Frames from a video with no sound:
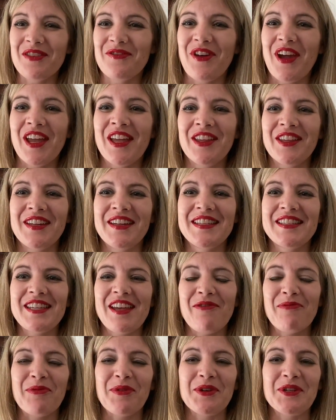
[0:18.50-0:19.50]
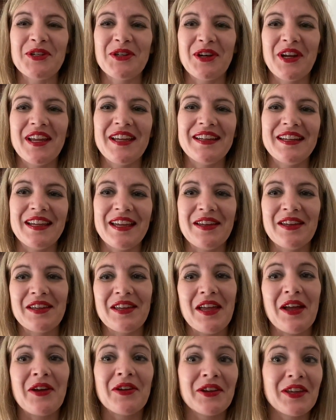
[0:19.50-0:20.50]
violinists have portrayed uh,
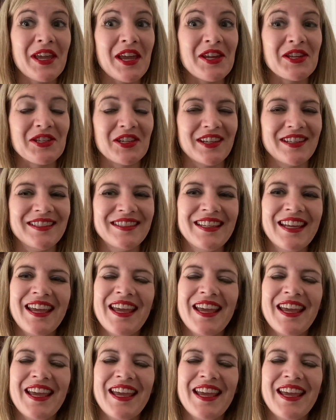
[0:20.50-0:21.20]
on occasion.